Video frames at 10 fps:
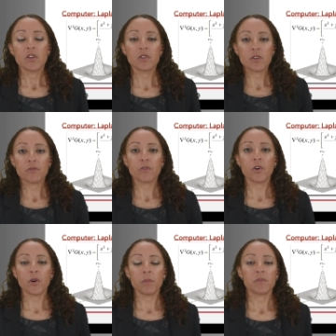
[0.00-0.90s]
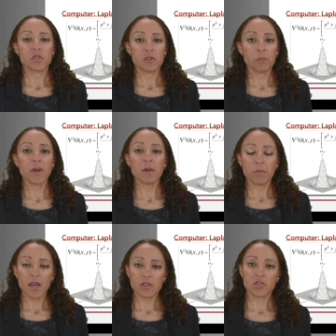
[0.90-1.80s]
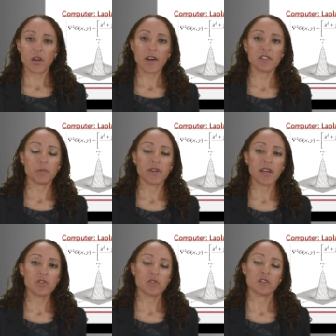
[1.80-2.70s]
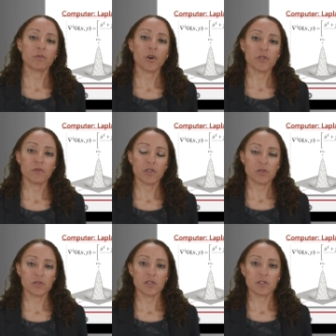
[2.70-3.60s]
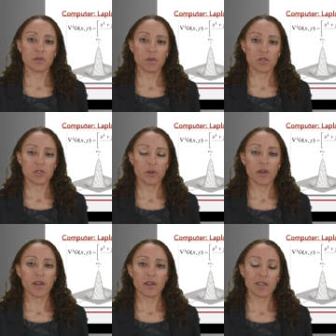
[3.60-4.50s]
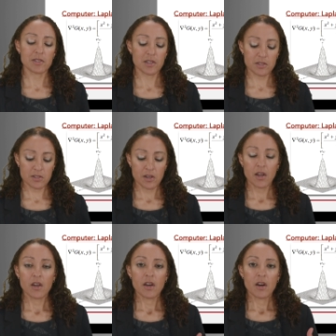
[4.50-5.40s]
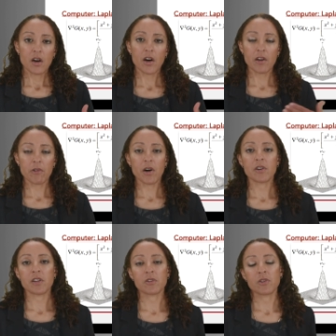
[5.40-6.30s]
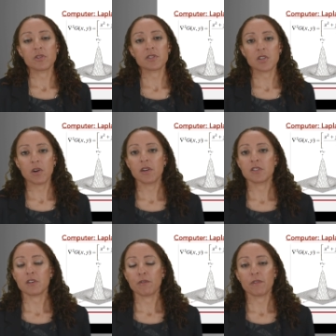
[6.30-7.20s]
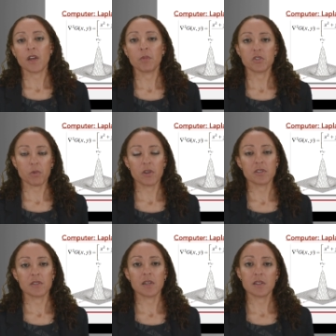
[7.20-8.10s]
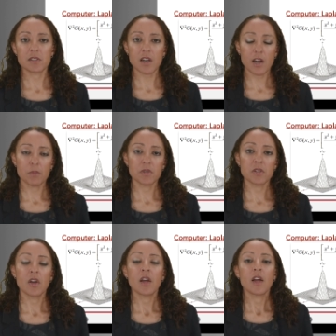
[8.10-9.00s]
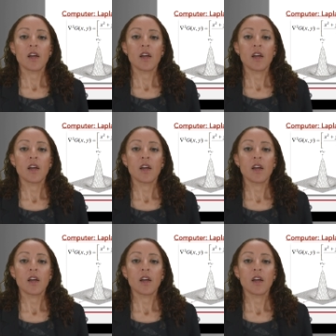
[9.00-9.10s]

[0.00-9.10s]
you can form sort of big picture explanations of what the visual system is doing as this hierarchical series of image processing steps